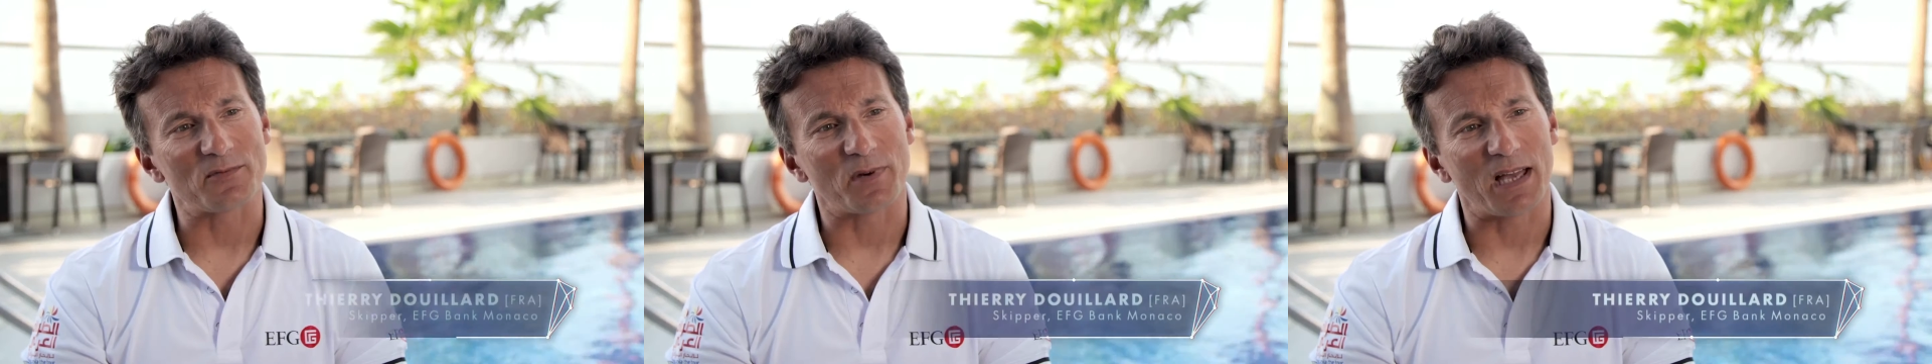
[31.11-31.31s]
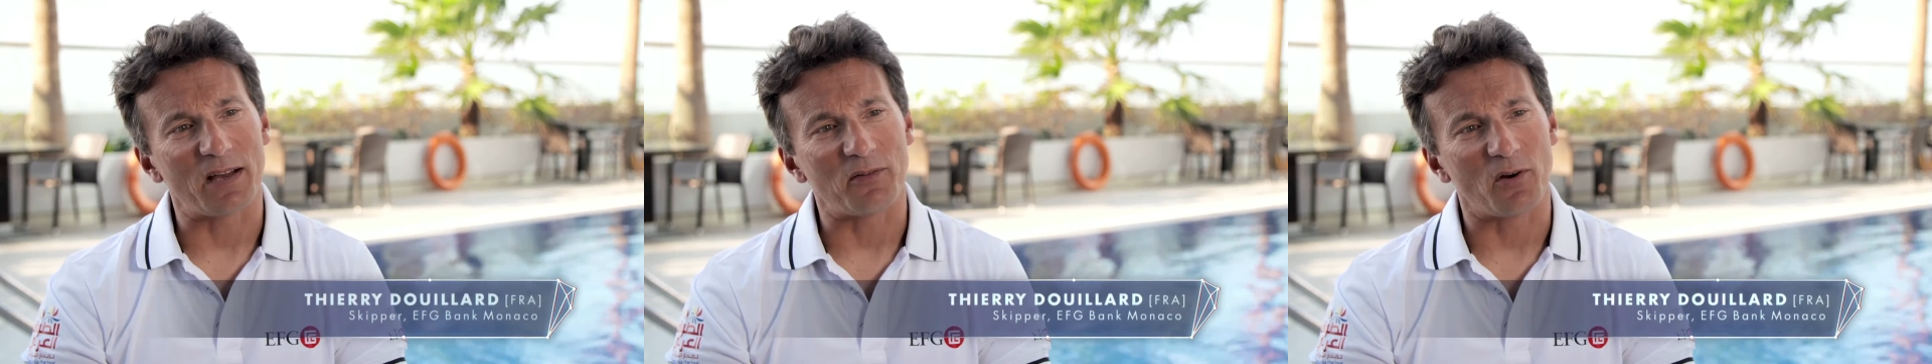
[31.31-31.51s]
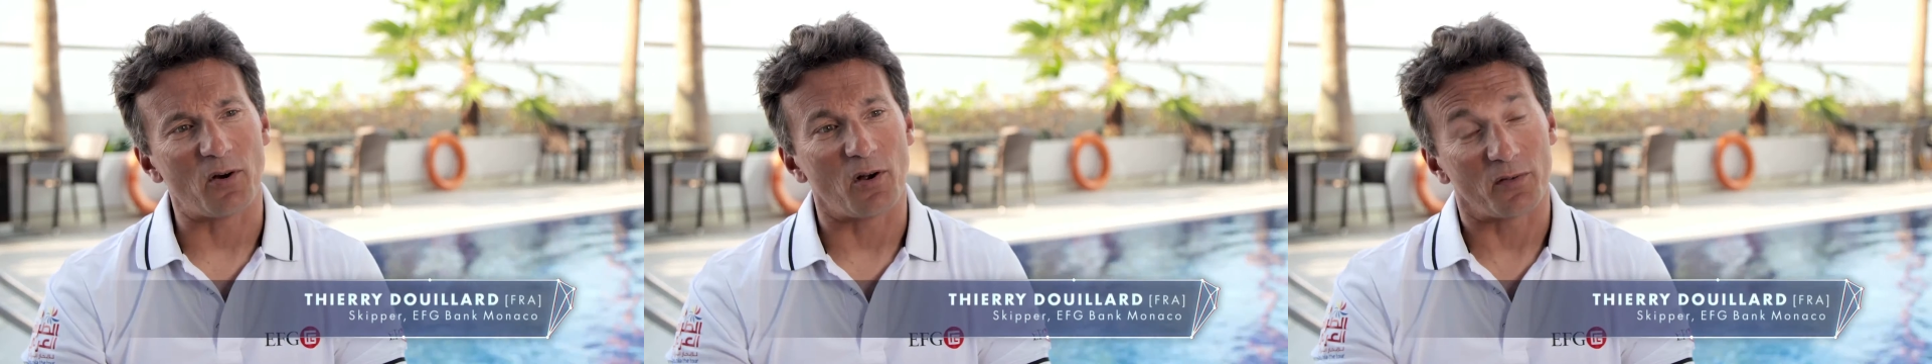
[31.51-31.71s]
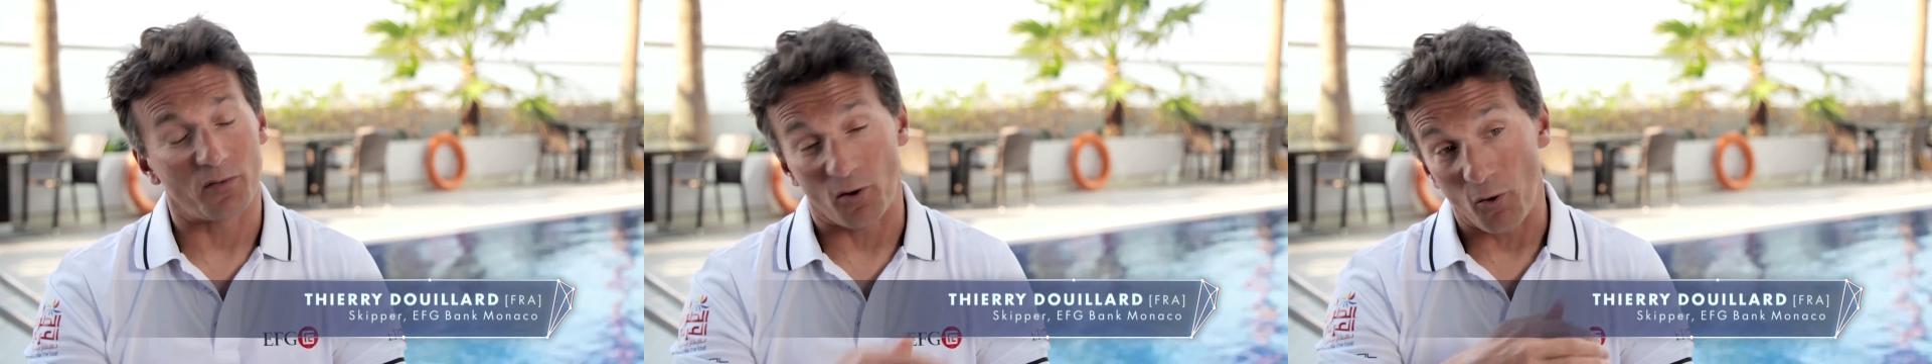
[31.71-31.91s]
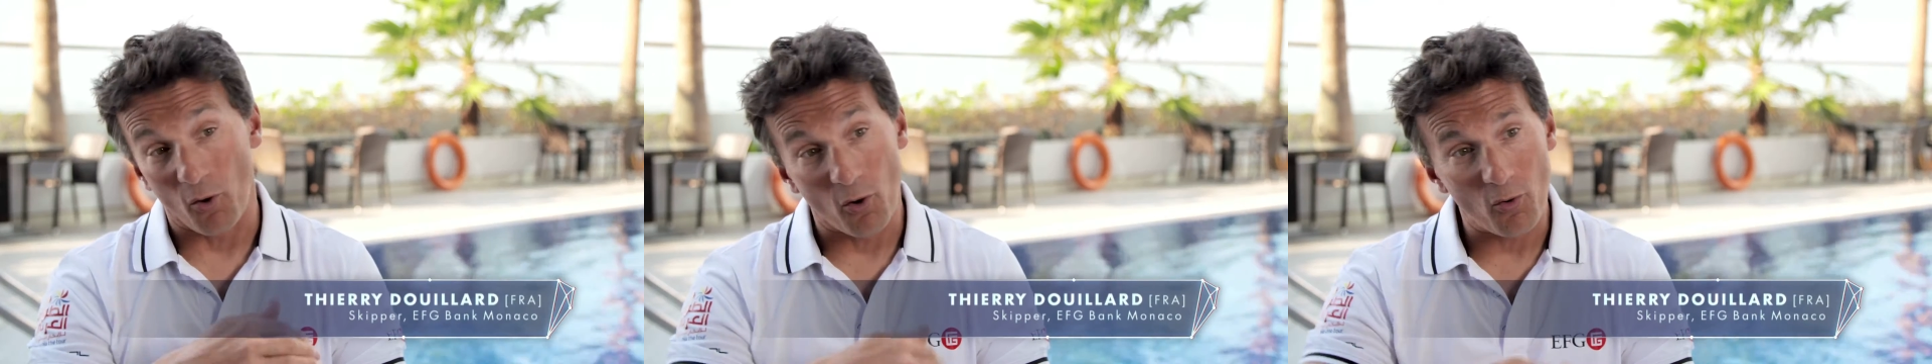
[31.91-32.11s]
We have
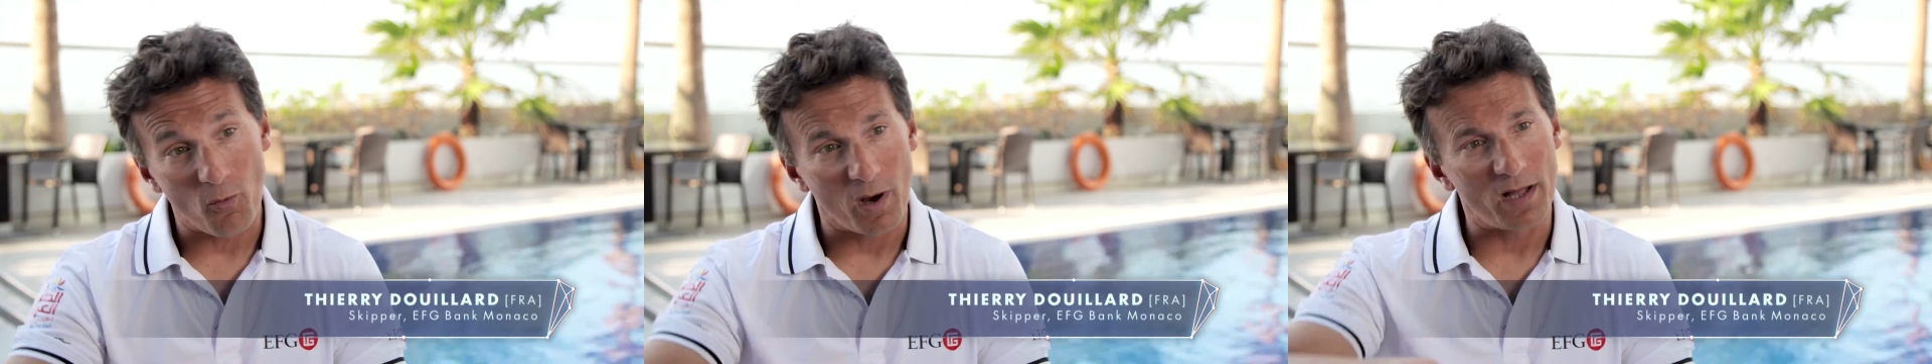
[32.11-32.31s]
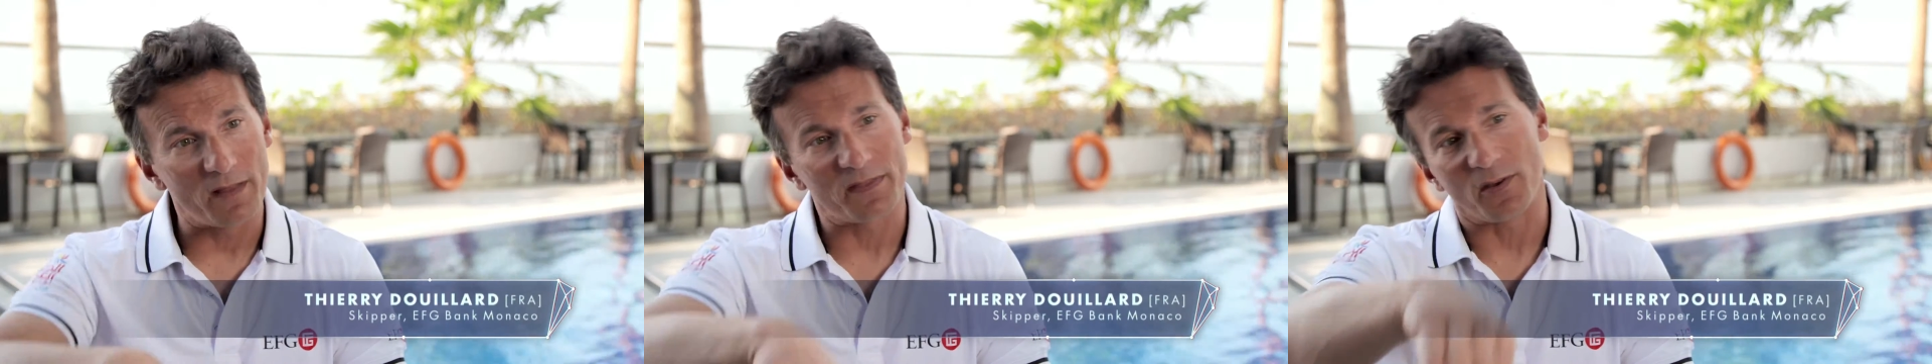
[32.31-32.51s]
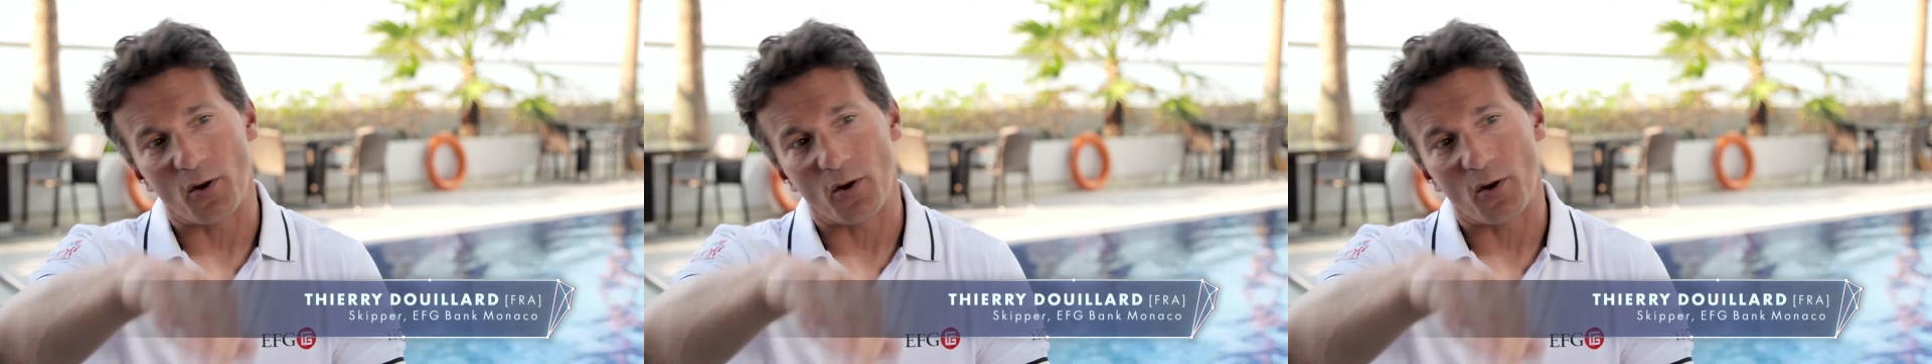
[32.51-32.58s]
the long one,